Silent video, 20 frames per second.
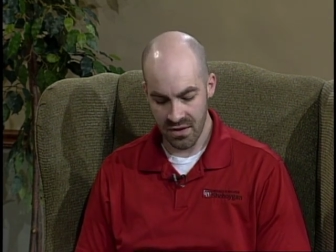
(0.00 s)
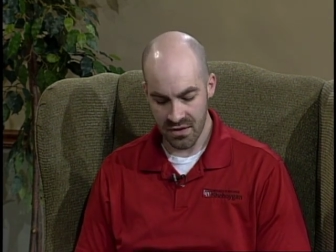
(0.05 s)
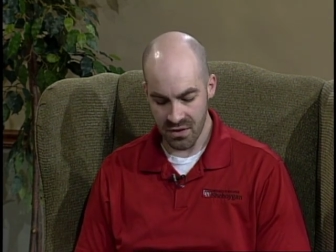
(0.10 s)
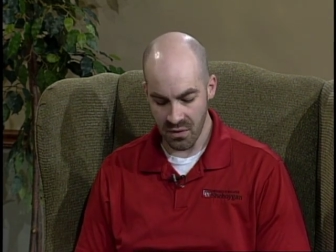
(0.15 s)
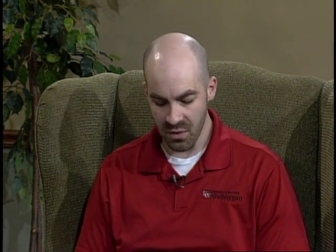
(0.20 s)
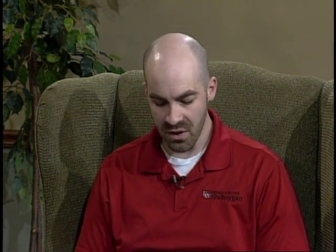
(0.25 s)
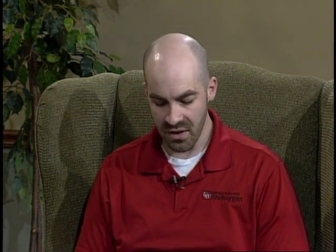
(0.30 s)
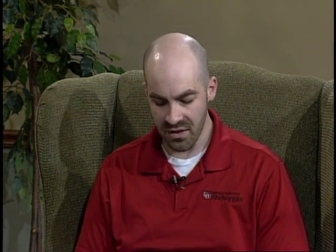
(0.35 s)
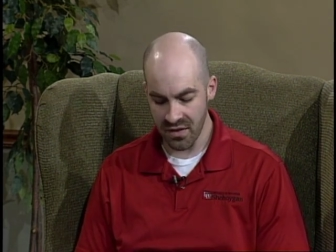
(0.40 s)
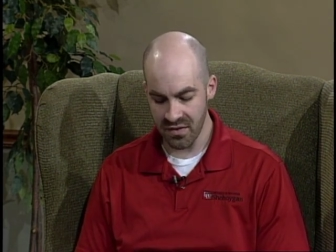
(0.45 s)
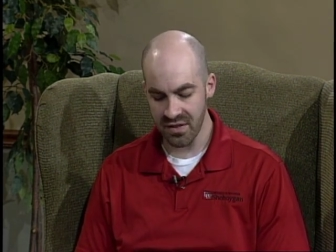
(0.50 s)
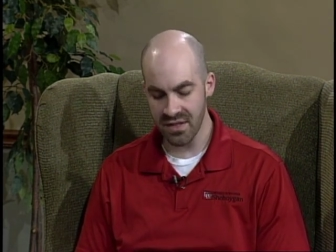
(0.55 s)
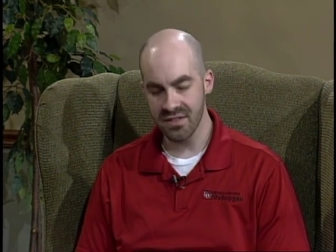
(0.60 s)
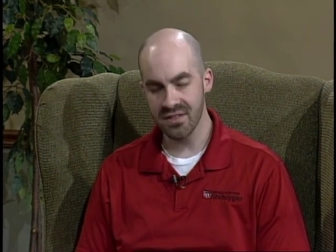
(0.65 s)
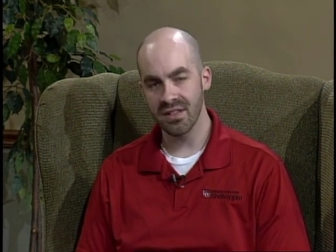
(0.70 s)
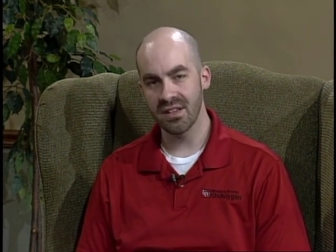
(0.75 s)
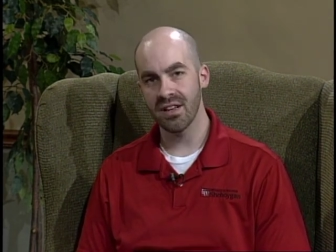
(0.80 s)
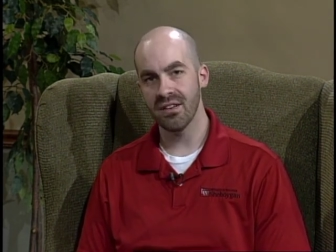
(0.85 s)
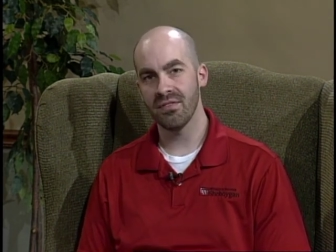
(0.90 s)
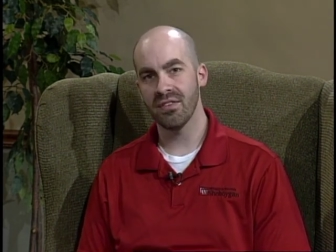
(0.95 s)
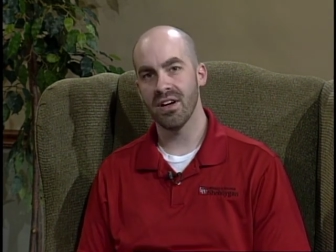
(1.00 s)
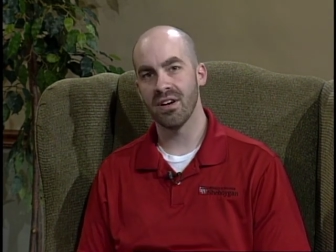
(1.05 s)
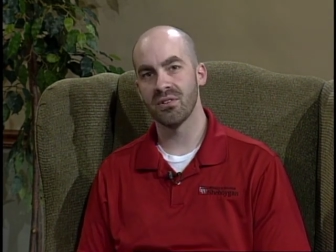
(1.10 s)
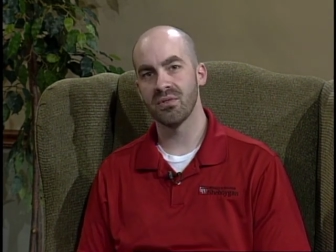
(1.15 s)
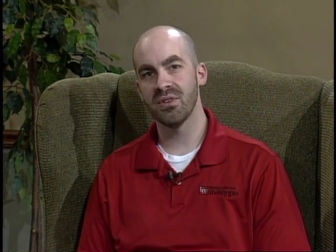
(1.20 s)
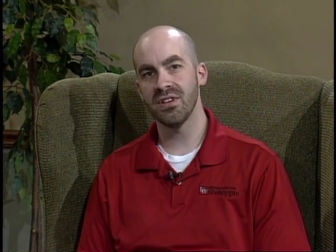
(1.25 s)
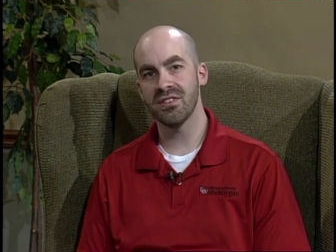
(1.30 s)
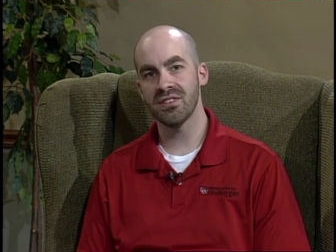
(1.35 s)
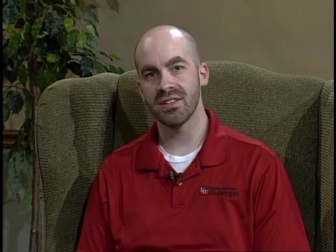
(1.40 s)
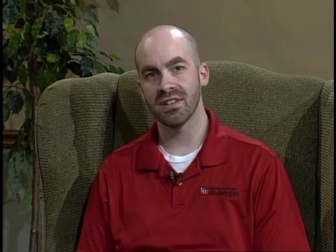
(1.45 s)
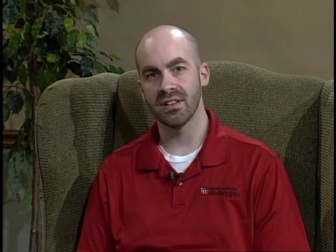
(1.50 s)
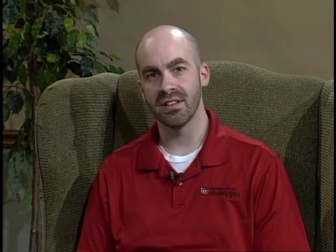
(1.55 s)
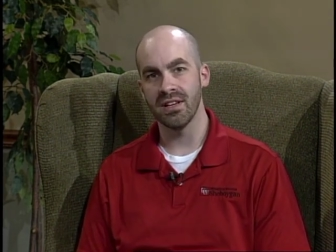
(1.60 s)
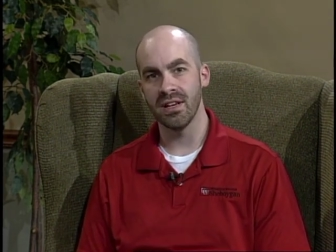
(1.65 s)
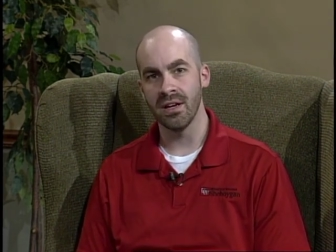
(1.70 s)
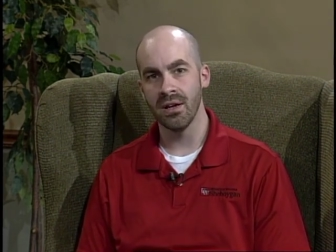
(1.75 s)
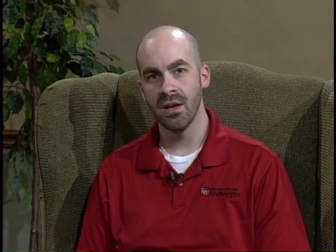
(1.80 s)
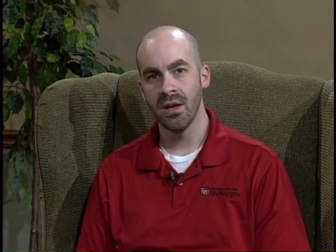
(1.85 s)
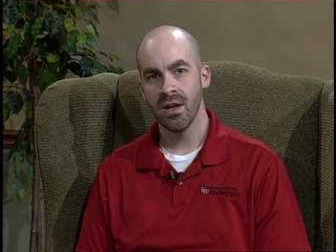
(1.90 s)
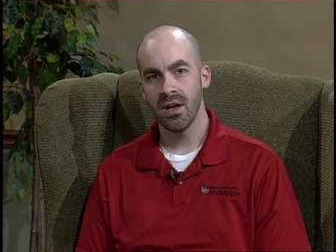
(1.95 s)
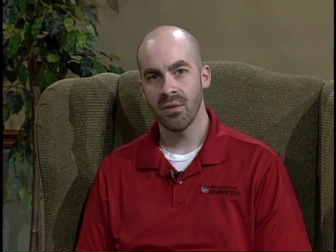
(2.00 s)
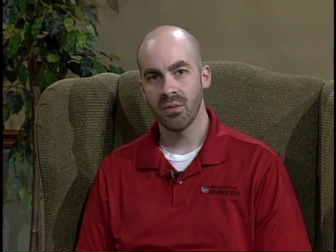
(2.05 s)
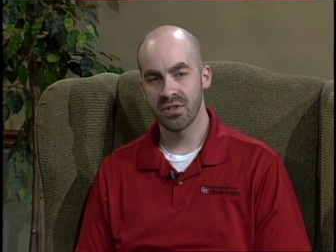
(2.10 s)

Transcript: So one of the things that I found recently